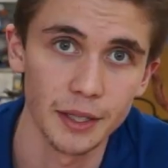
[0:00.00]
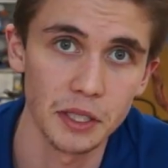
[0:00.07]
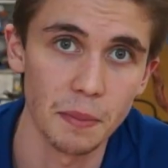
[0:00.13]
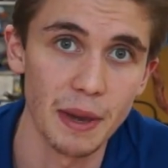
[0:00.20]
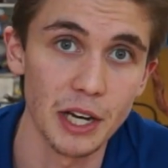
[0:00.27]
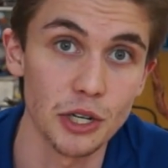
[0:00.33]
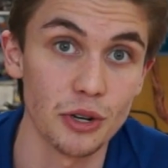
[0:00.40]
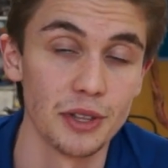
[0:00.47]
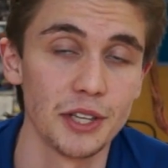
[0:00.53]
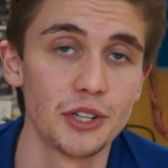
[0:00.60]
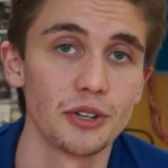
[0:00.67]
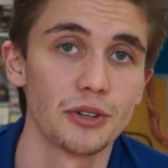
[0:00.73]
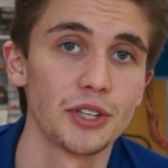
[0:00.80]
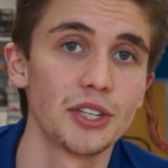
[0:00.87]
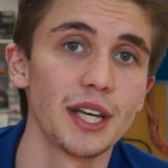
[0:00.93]
to make sure that
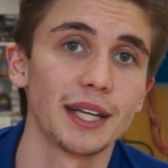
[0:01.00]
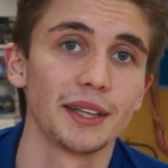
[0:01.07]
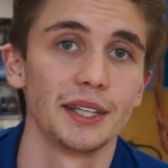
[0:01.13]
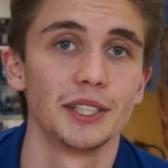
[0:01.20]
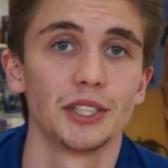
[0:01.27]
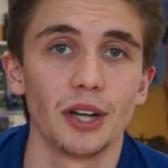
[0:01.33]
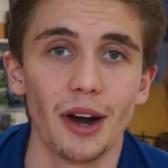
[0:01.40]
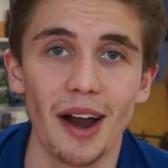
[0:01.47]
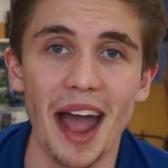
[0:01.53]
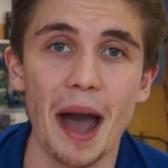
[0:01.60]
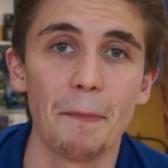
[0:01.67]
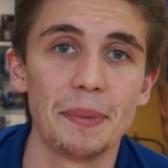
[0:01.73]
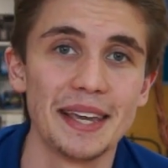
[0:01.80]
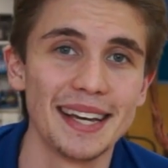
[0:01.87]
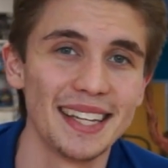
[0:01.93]
your cichlids are
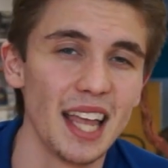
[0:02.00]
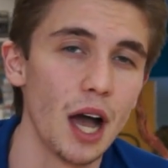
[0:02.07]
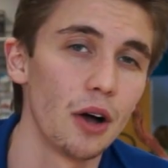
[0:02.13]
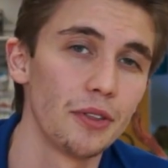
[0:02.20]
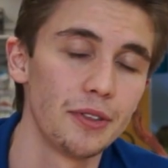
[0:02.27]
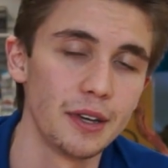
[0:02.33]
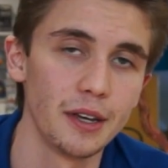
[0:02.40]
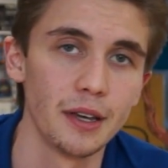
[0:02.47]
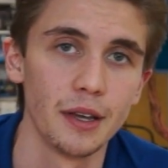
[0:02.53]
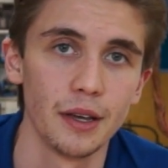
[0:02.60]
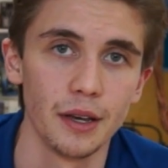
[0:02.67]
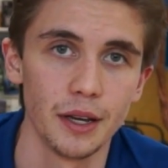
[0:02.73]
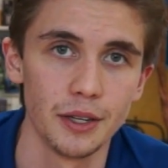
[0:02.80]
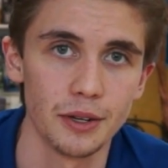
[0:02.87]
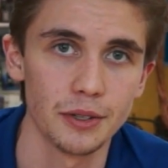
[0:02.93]
happy and healthy
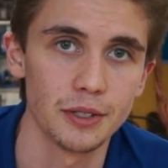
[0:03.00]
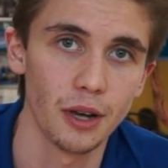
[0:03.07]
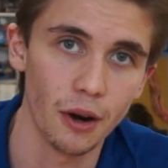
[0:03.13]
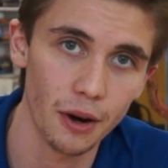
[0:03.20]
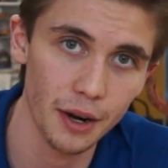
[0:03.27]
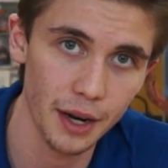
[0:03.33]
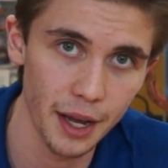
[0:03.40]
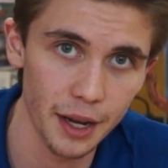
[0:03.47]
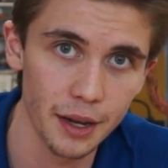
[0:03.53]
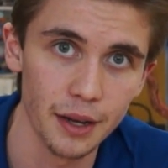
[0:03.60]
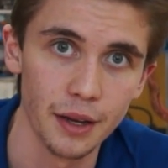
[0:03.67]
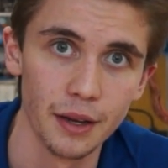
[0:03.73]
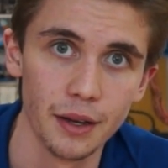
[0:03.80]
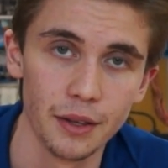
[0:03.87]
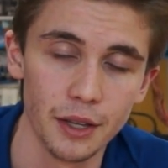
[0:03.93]
and you're targeting
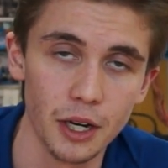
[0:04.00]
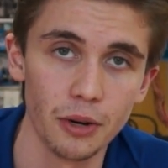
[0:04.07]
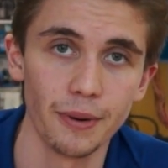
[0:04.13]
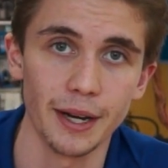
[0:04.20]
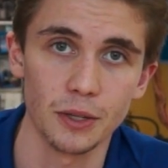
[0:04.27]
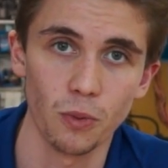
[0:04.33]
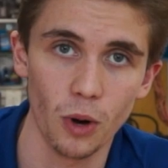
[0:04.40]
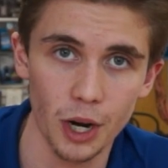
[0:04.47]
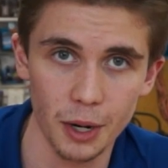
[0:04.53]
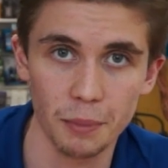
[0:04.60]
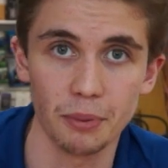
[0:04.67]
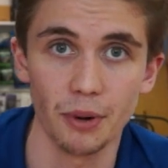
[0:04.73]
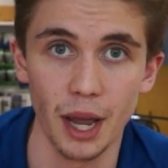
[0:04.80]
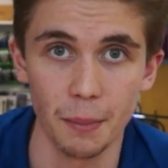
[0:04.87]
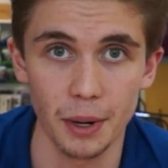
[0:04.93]
the correct water
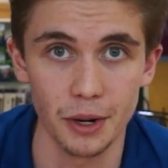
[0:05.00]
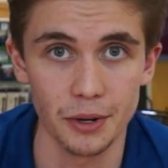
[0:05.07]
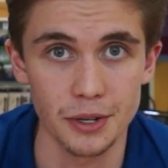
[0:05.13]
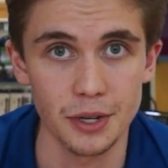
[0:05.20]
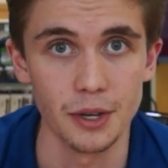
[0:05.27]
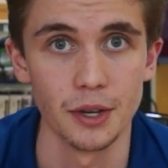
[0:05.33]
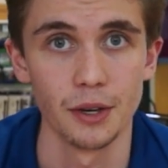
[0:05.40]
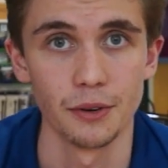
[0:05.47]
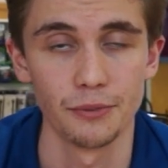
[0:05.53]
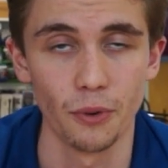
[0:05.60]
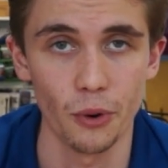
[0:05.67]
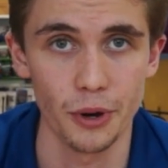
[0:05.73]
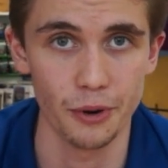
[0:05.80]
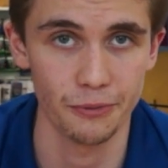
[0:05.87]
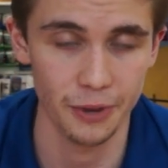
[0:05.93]
parameters for your